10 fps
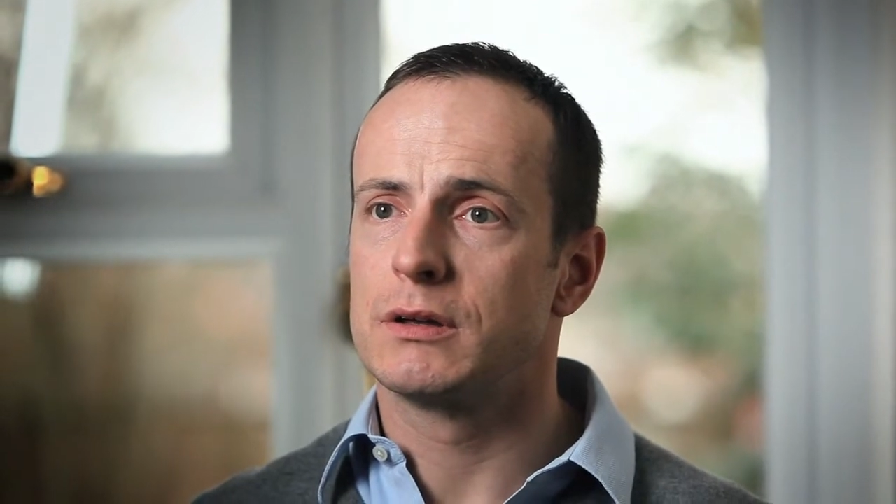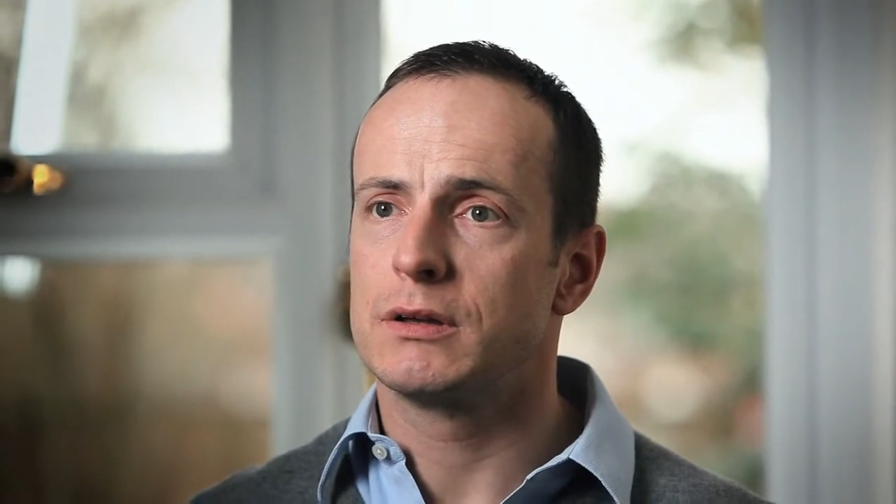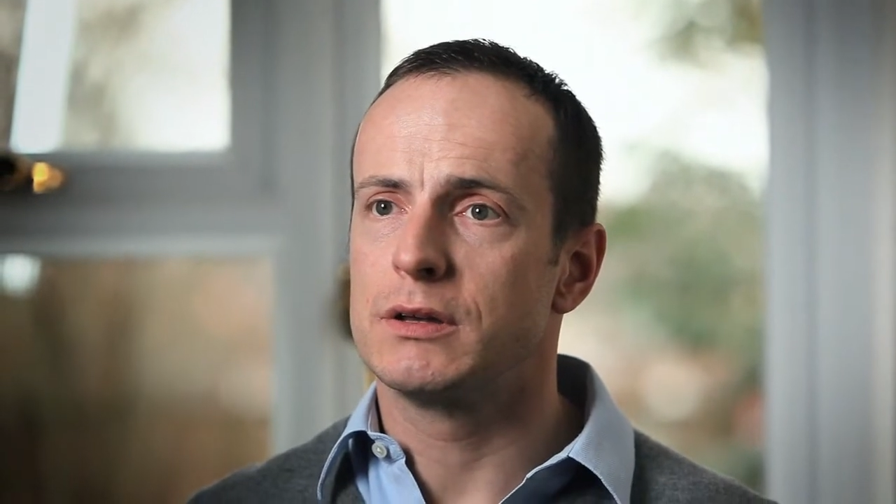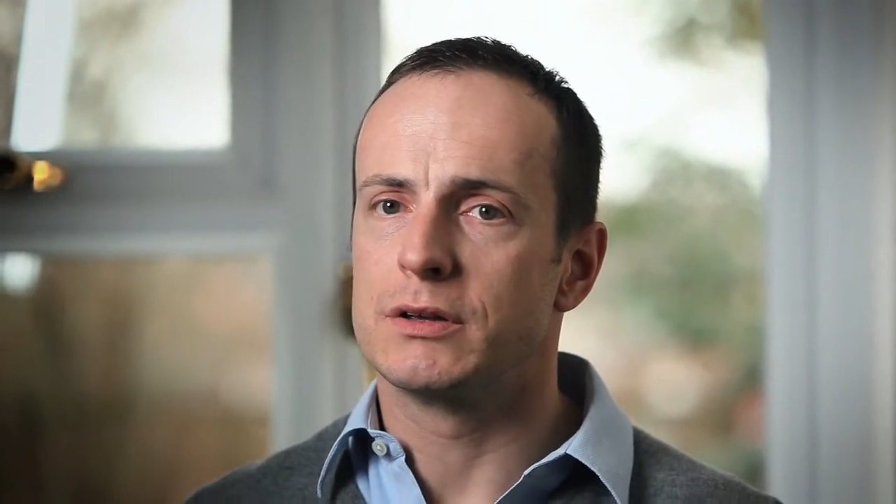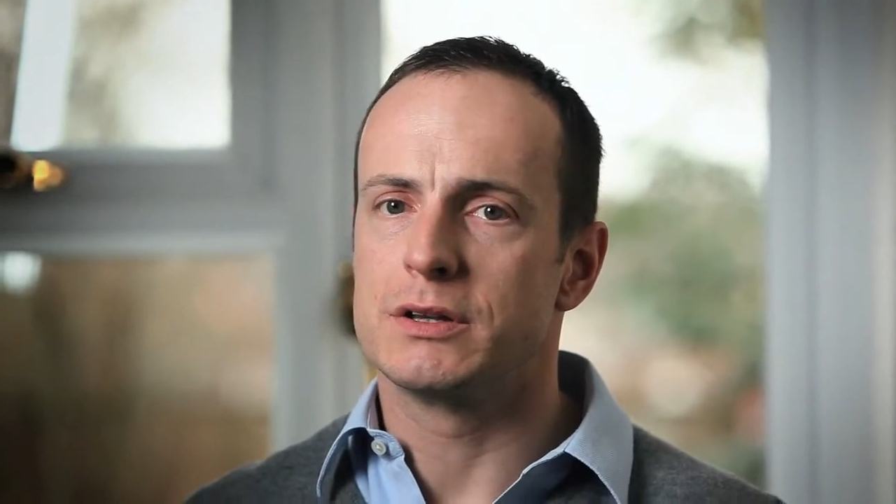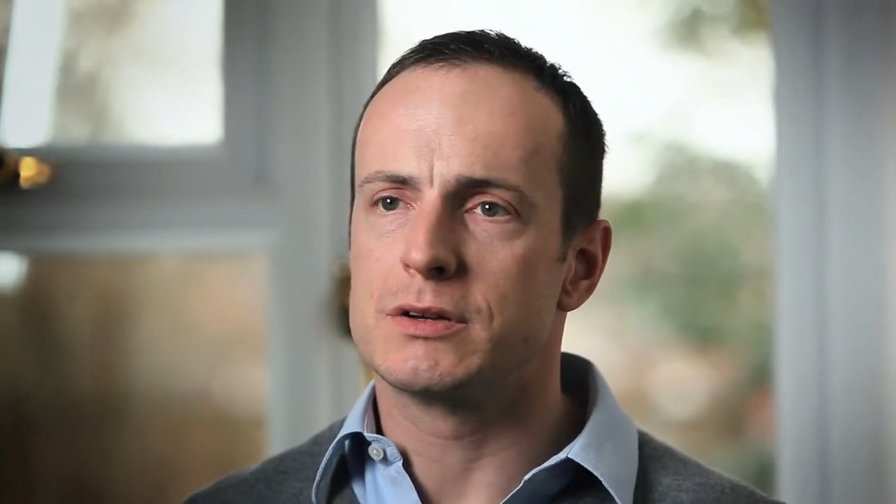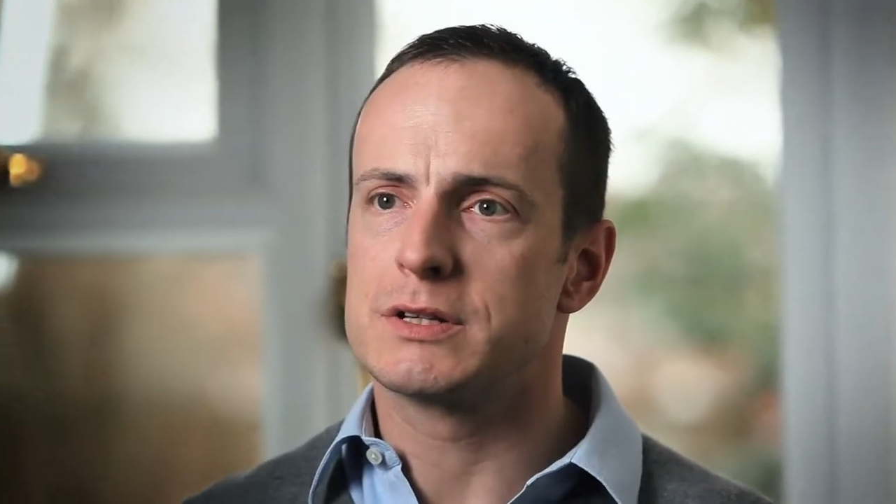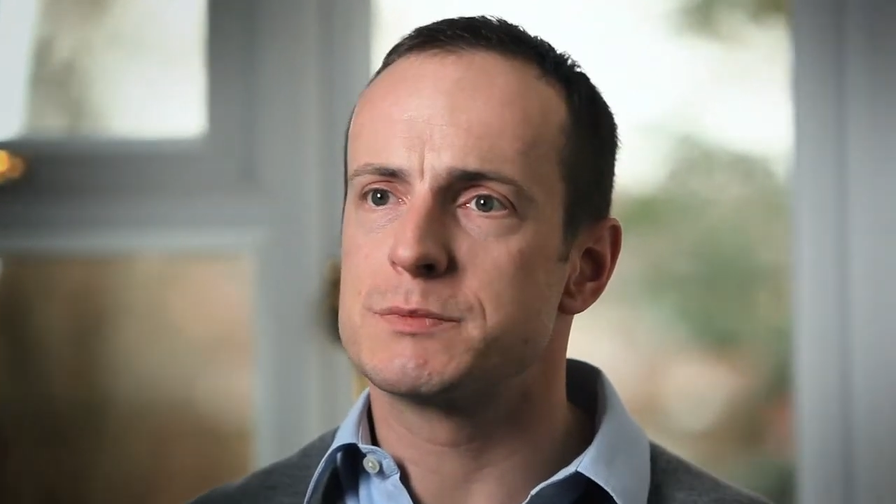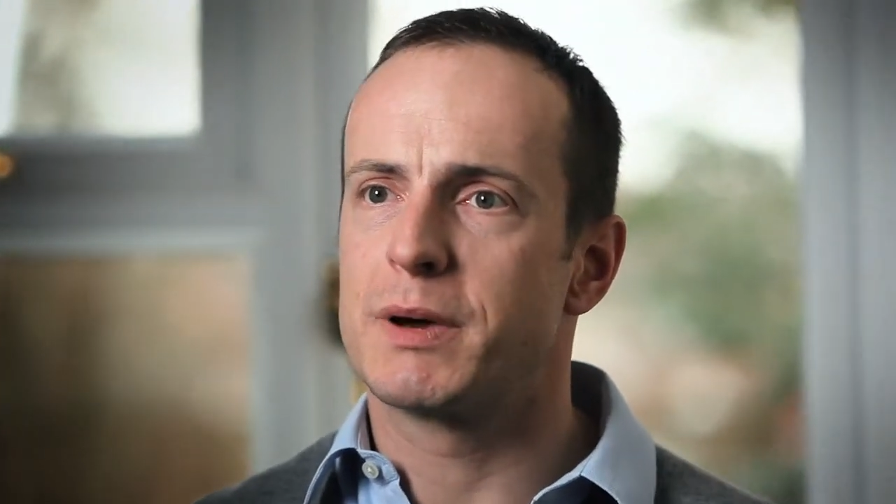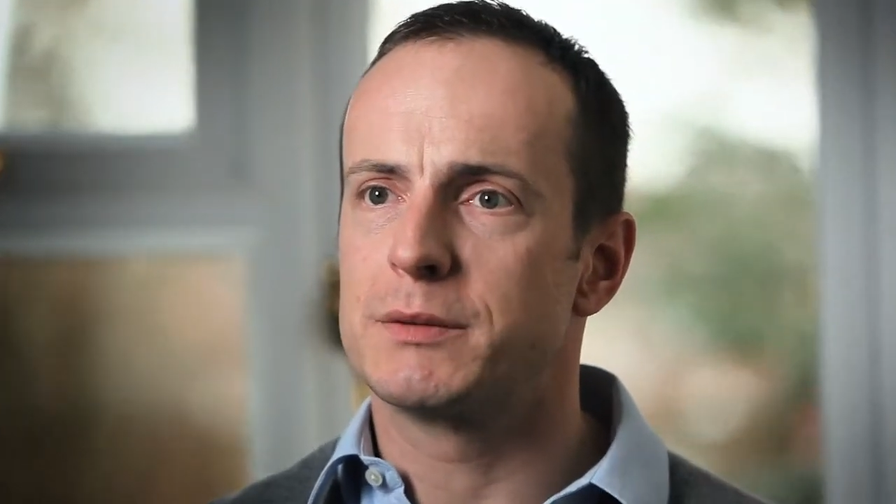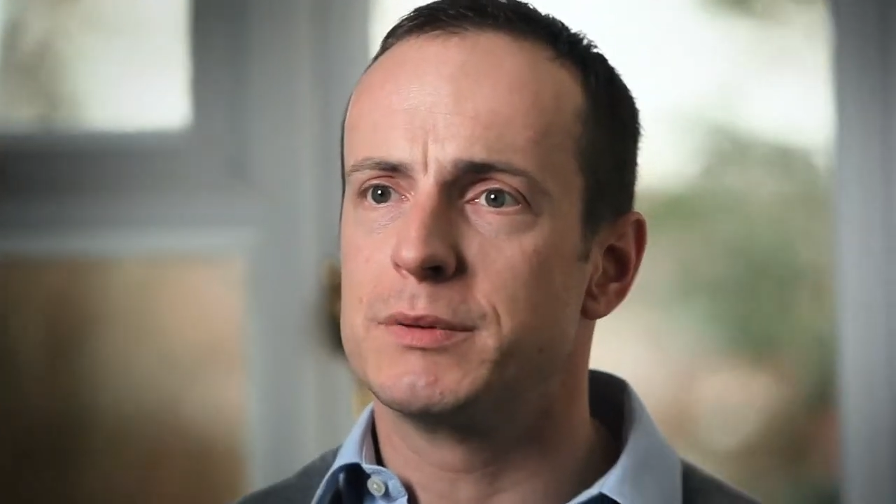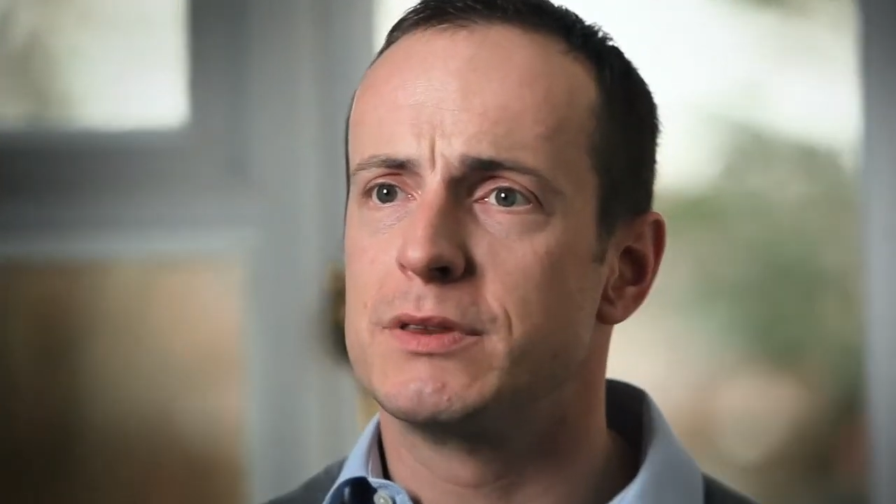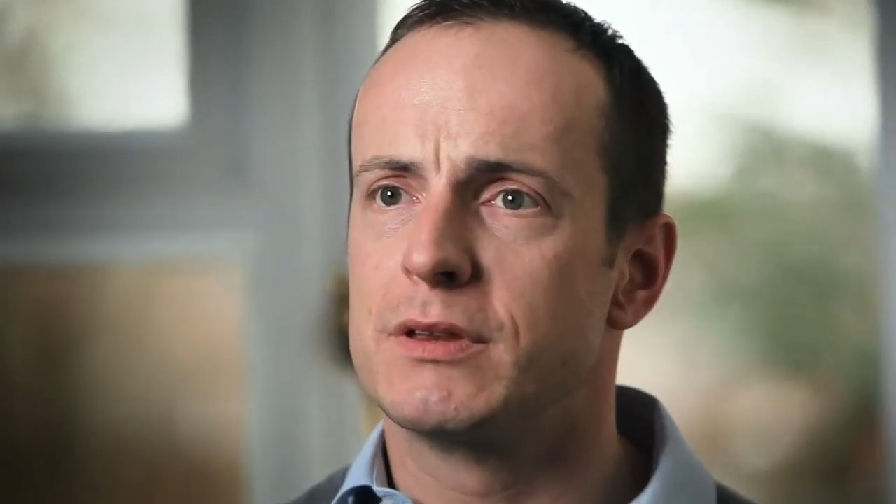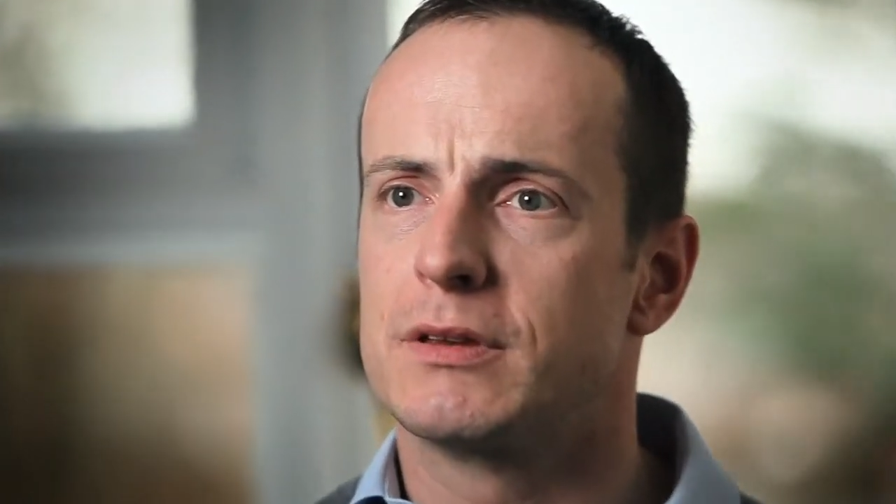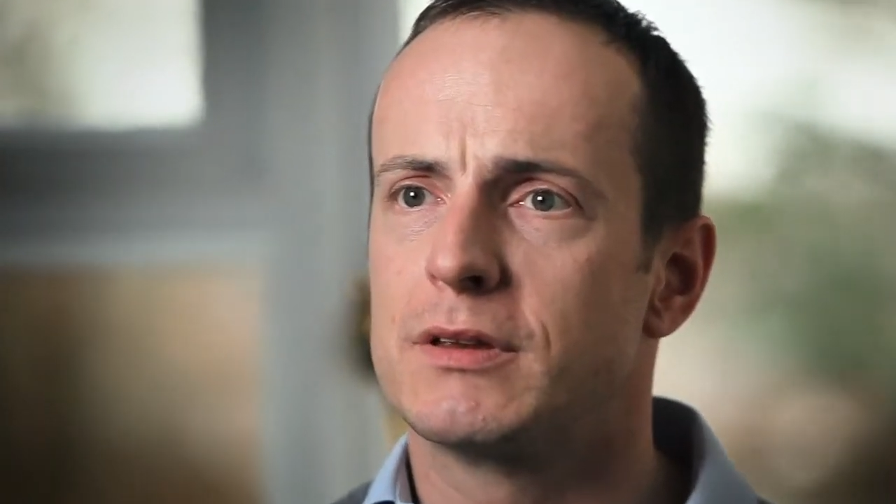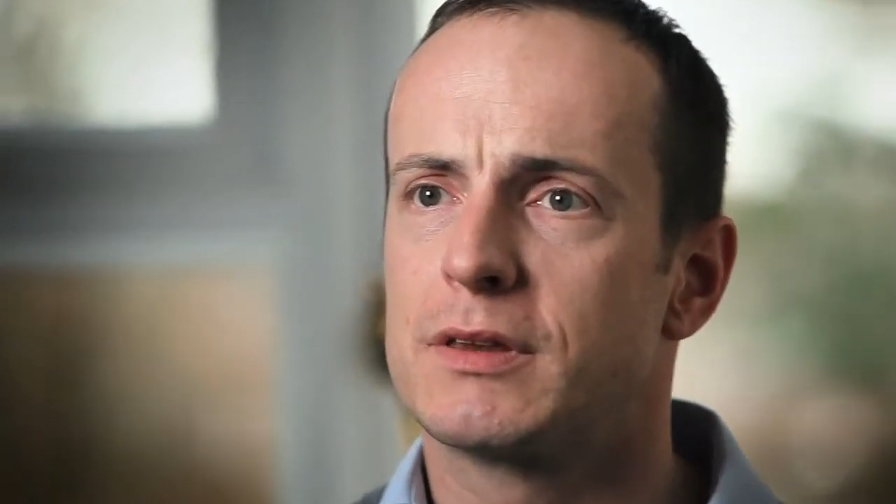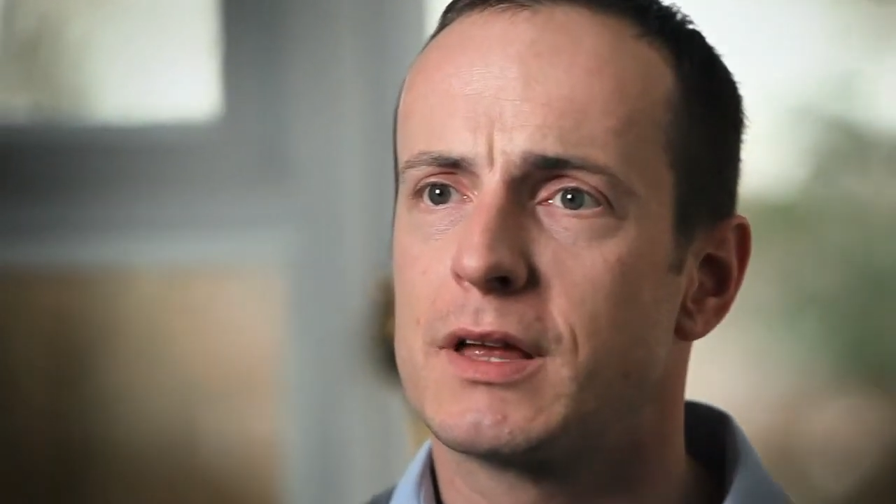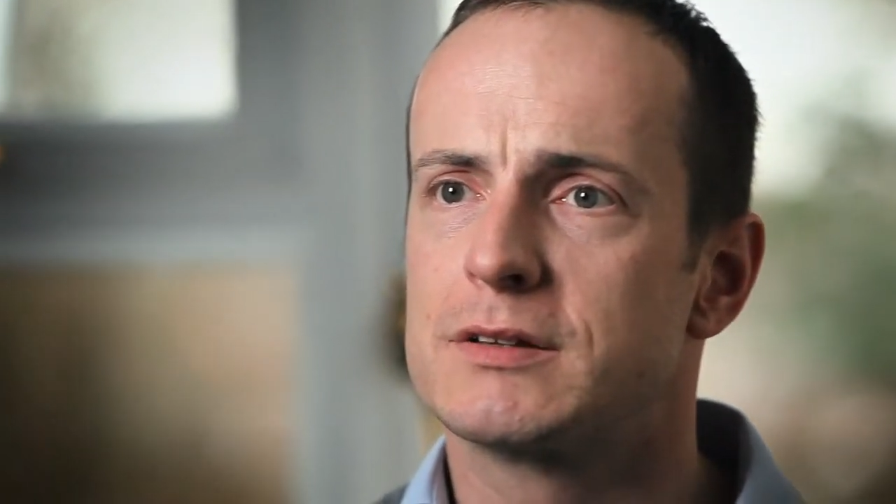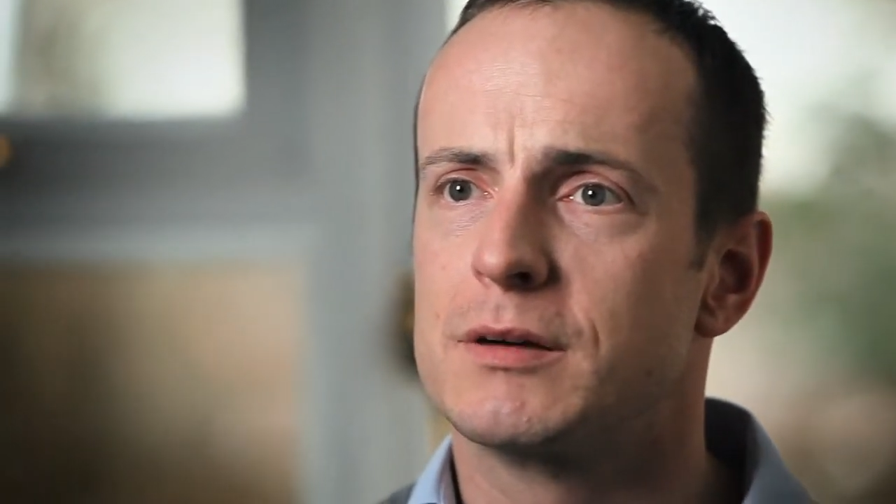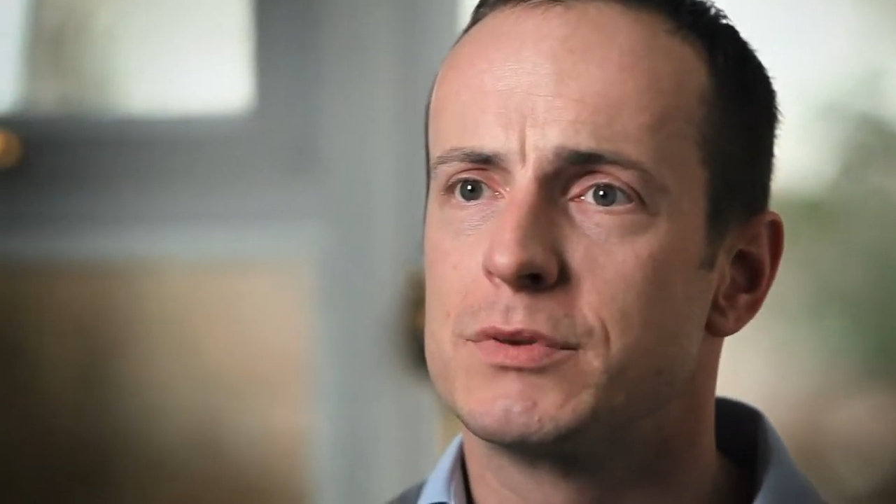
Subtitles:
You know, you don't expect to be, at that time,